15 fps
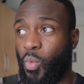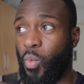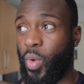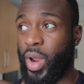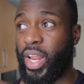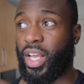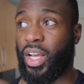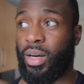
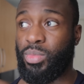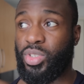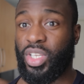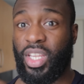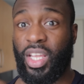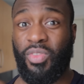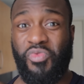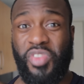when it comes
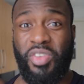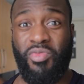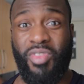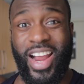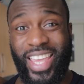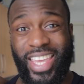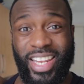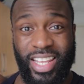to then
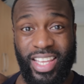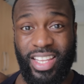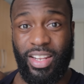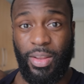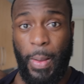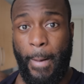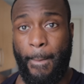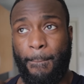re-racking
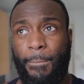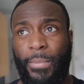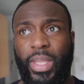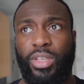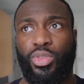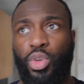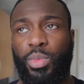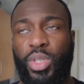it,
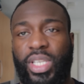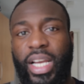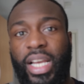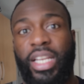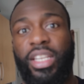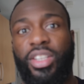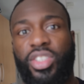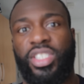it's almost
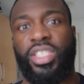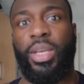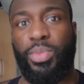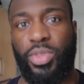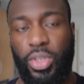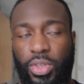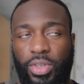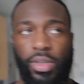like I need to
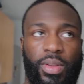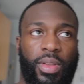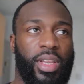tiptoe.